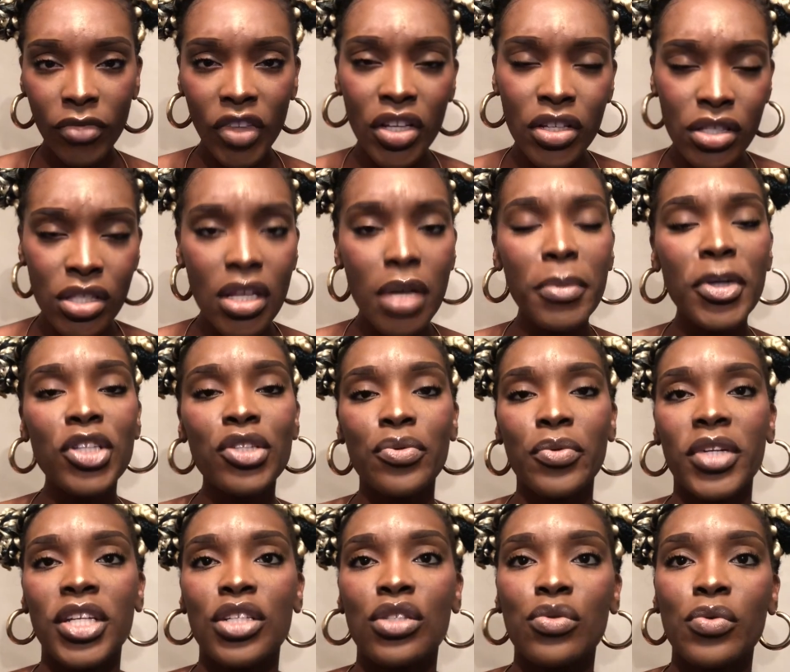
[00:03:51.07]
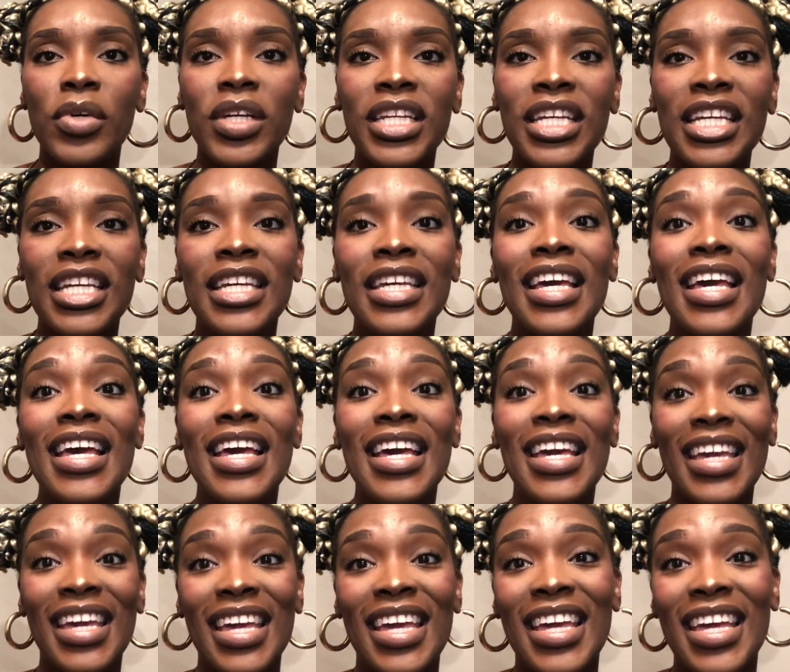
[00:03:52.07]
summer 2020,
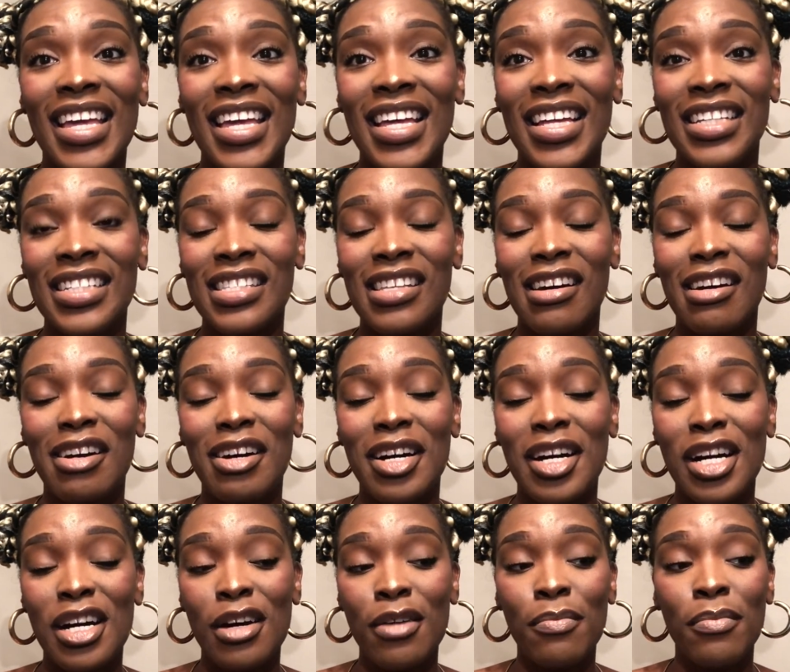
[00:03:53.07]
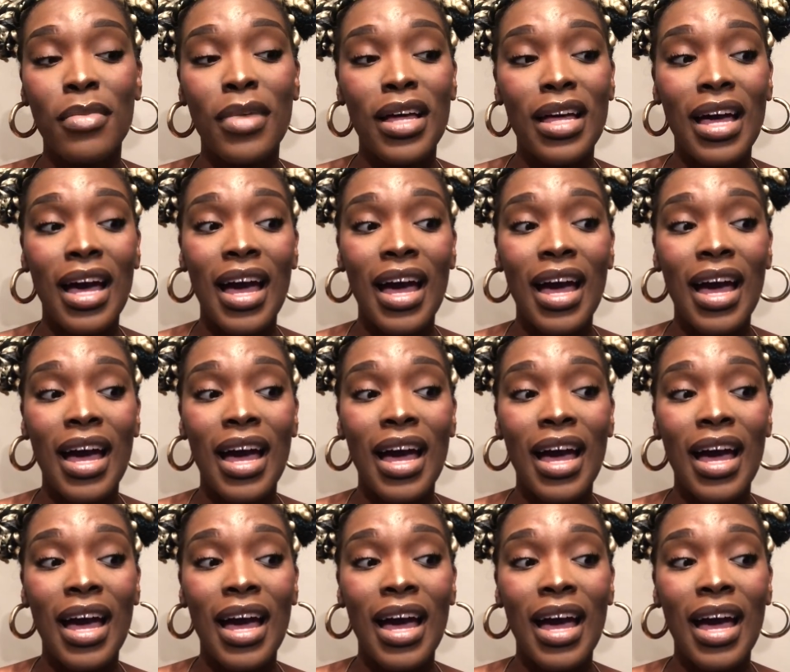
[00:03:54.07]
and